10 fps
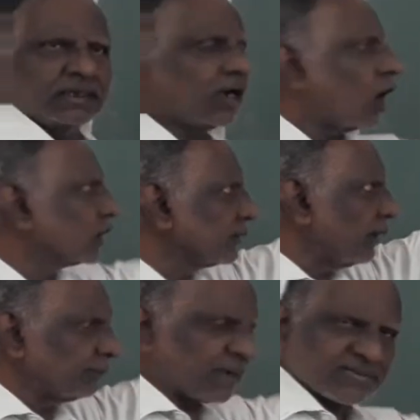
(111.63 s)
all the
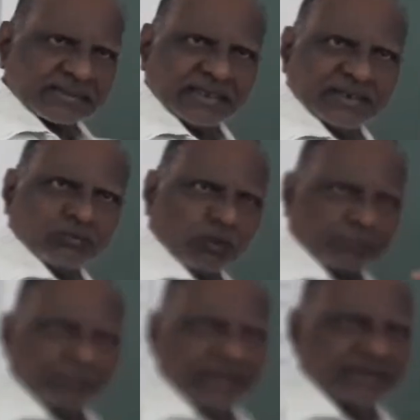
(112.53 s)
members play in
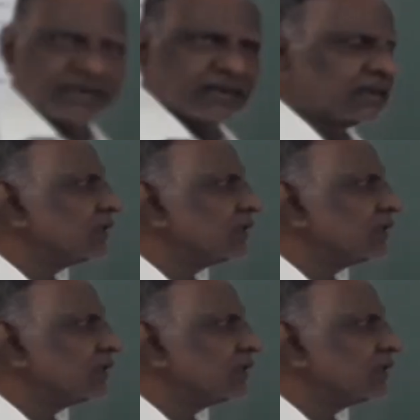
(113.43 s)
one plane,